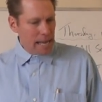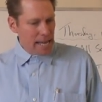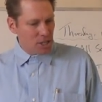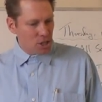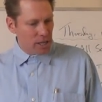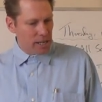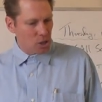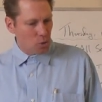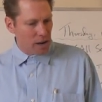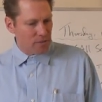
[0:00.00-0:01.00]
each to
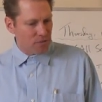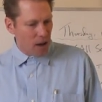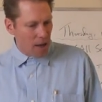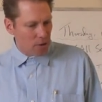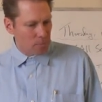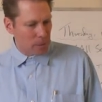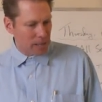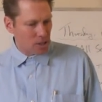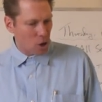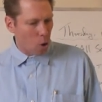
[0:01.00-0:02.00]
his great father bends,